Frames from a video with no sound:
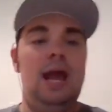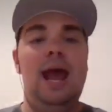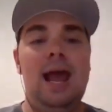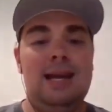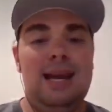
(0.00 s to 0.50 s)

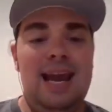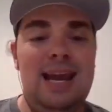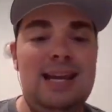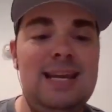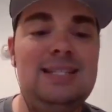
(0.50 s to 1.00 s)
And
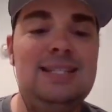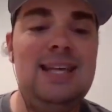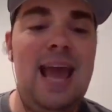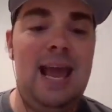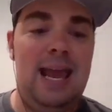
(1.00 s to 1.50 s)
in this
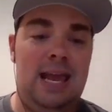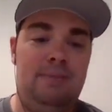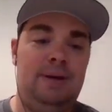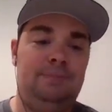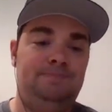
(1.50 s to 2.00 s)

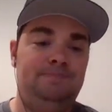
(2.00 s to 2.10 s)
game,